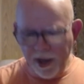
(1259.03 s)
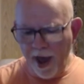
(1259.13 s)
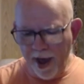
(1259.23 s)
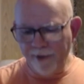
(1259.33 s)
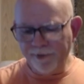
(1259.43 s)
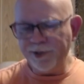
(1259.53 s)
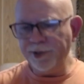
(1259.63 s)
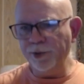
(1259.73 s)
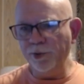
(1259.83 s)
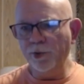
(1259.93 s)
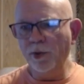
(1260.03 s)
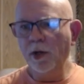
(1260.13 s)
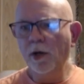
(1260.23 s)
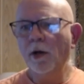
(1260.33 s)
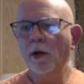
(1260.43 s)
have to
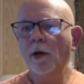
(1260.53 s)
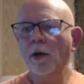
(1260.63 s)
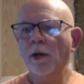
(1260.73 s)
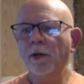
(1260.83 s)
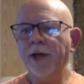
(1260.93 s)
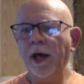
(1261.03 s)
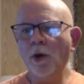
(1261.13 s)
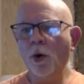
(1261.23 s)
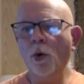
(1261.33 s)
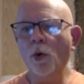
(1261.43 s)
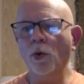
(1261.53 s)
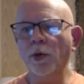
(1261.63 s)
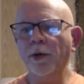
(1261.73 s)
take hold